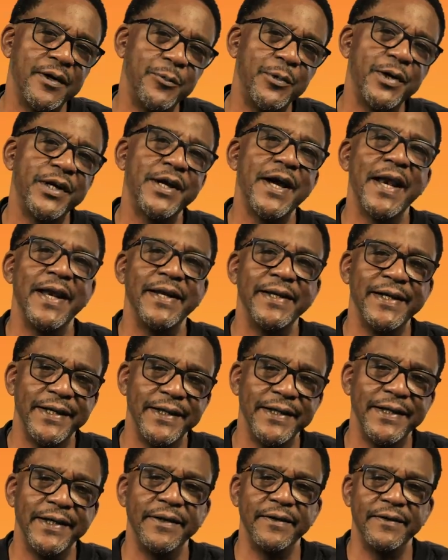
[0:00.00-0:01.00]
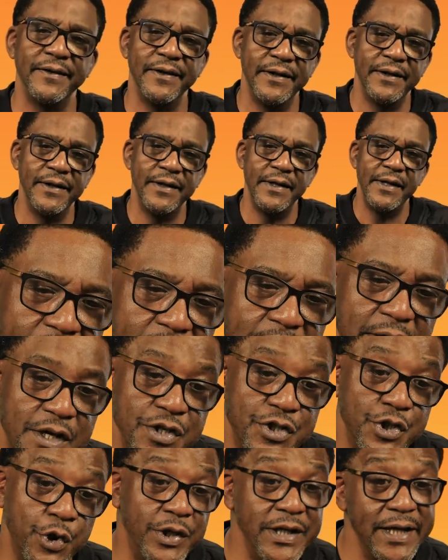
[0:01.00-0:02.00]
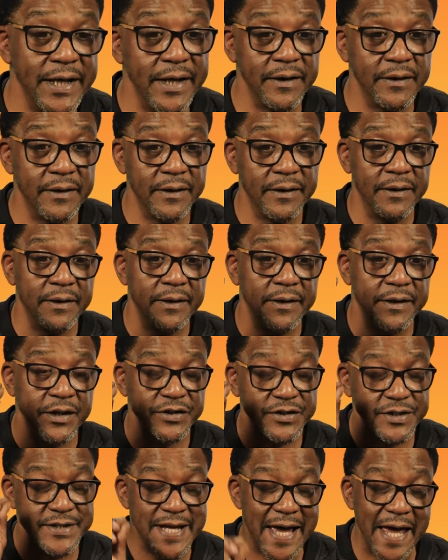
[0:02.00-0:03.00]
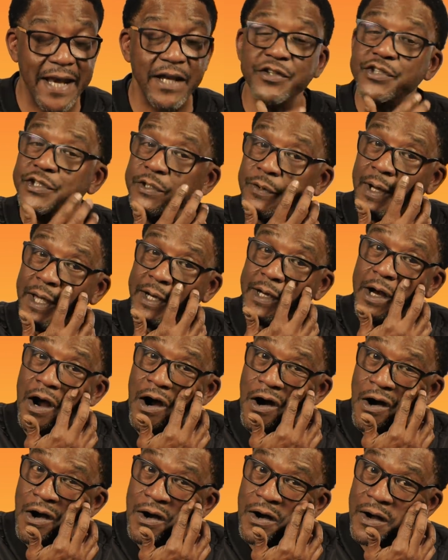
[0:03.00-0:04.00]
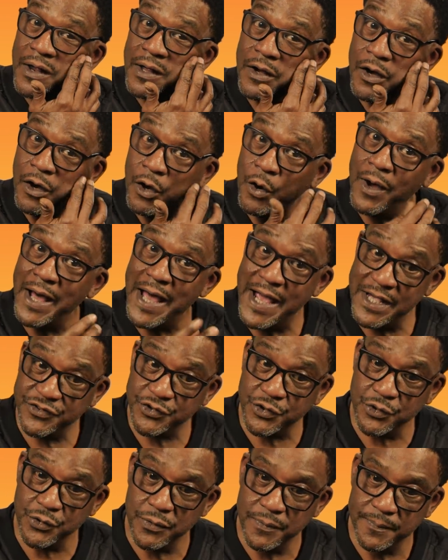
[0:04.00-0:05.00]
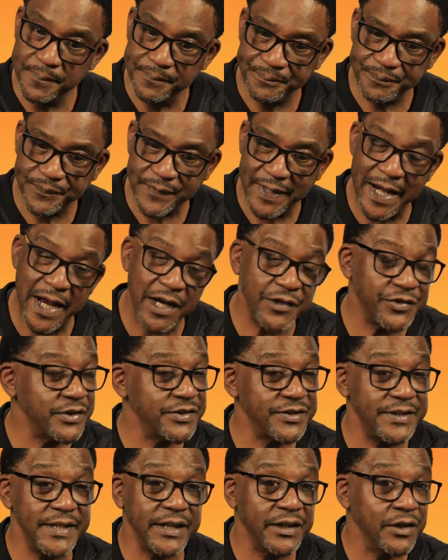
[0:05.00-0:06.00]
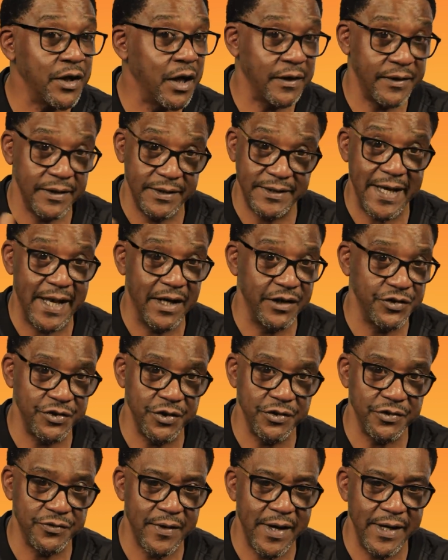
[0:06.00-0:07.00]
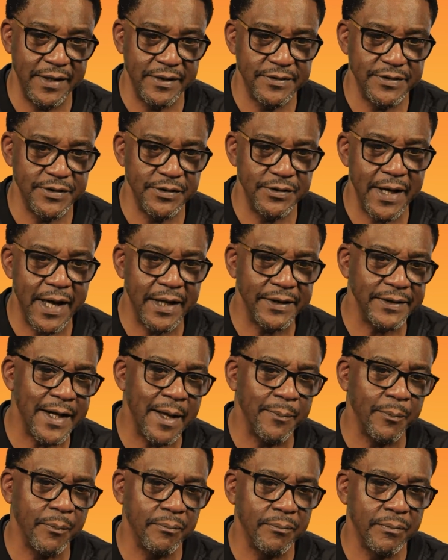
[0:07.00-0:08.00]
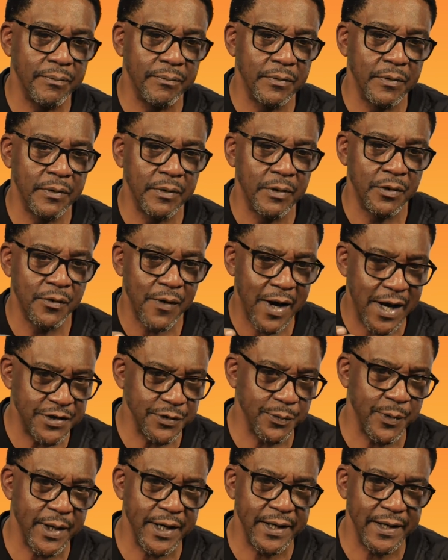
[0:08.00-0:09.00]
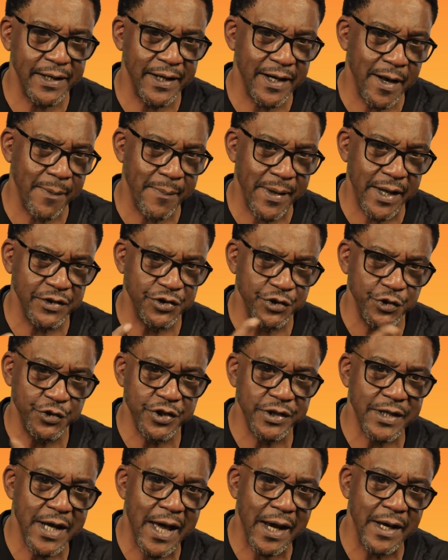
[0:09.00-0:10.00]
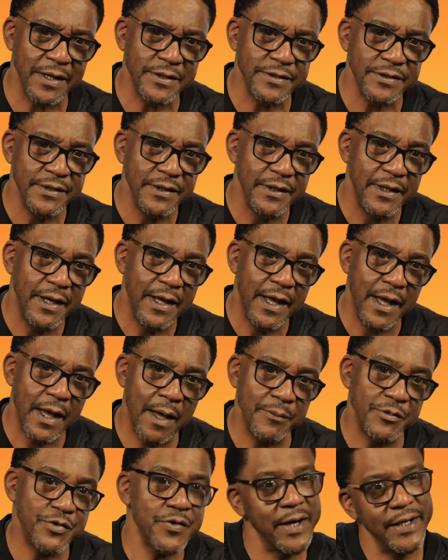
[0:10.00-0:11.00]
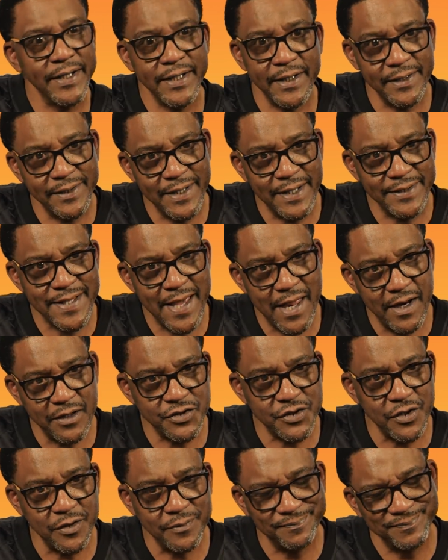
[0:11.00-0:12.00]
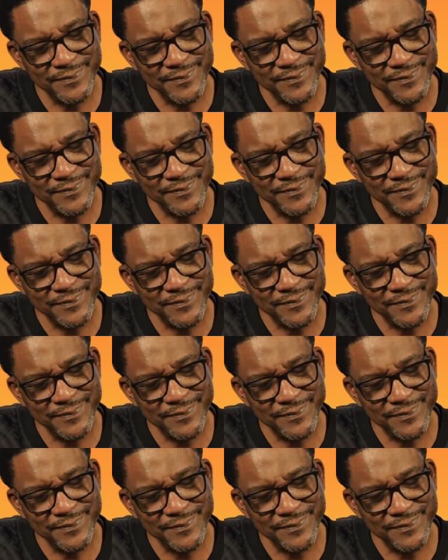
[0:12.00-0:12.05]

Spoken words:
And we're kind of digging it. So then there's a talent show at our old high school And I used to sing in all the talent shows, right? So now that I'm graduated and I'm at junior college, I'm trying to get in that talent show.